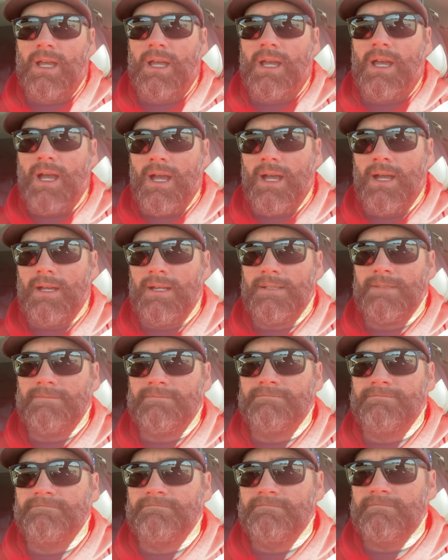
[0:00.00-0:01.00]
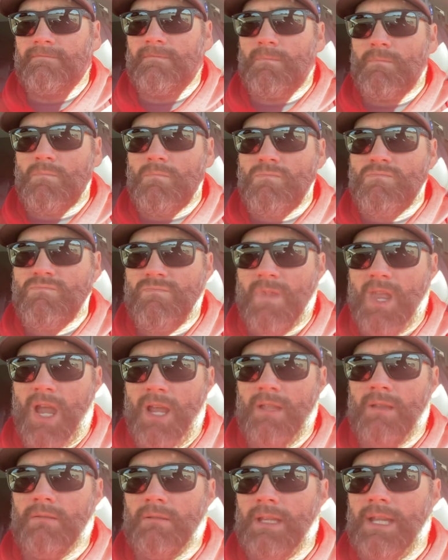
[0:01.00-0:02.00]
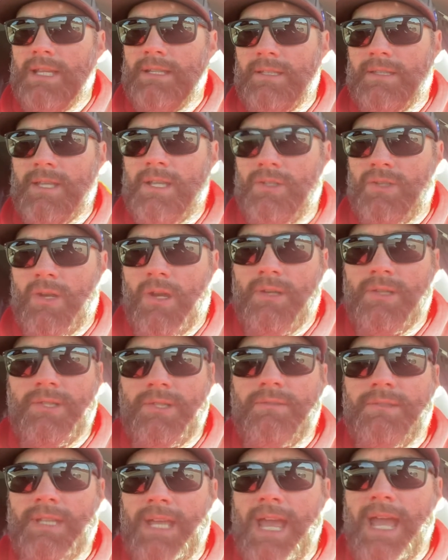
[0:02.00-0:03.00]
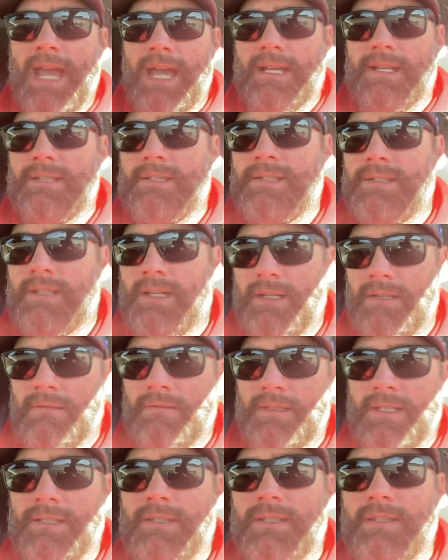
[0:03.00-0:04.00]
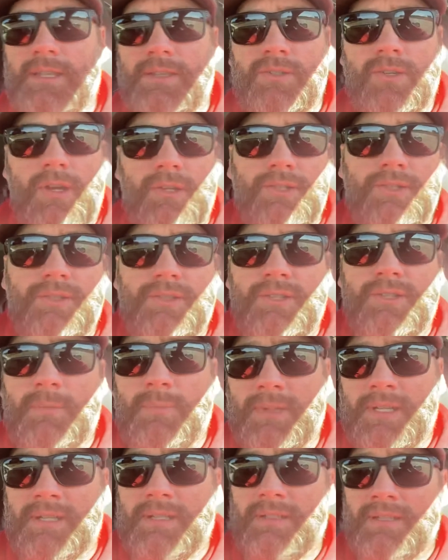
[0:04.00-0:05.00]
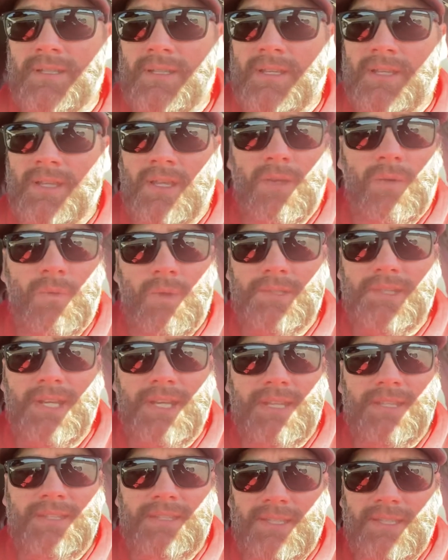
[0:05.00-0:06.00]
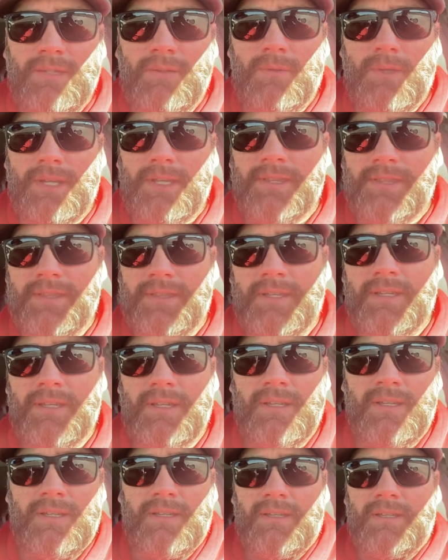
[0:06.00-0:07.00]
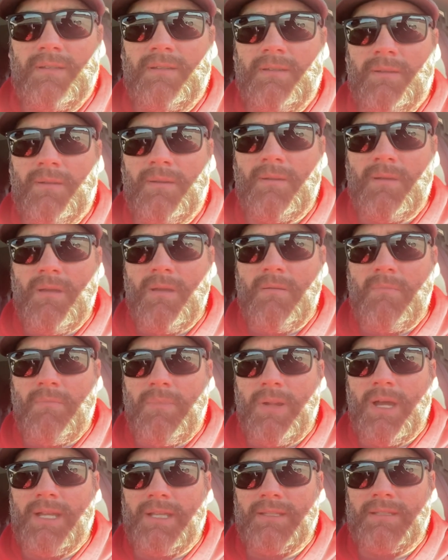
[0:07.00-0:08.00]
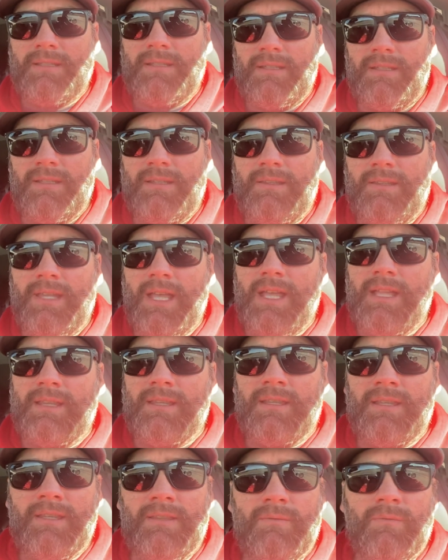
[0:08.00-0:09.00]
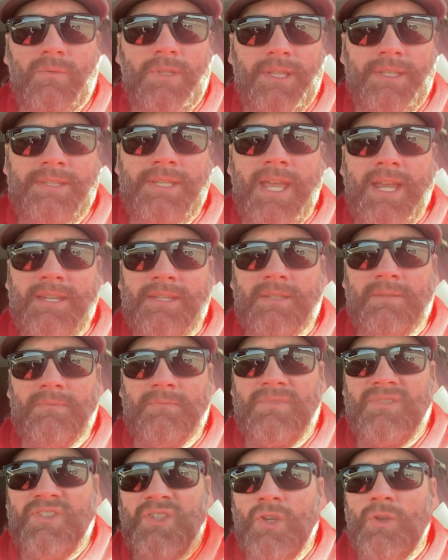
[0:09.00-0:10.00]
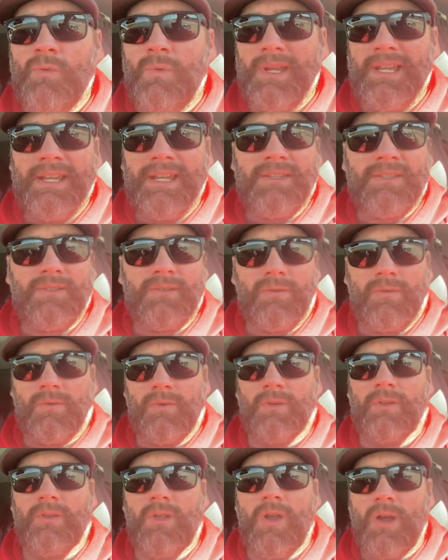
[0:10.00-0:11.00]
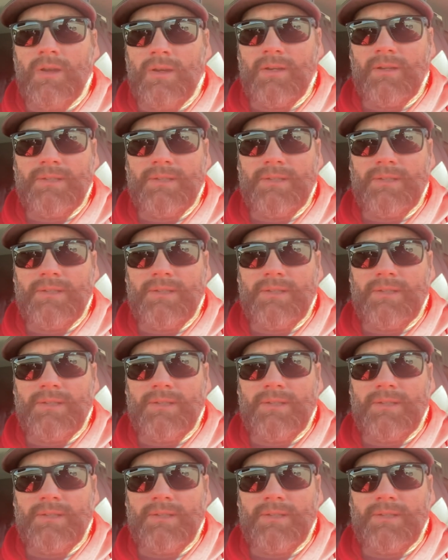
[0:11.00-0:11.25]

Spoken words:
I don't like that they charge you tax. I don't like that they charge you shipping, which I can deal with, but then when it takes them 2 weeks or longer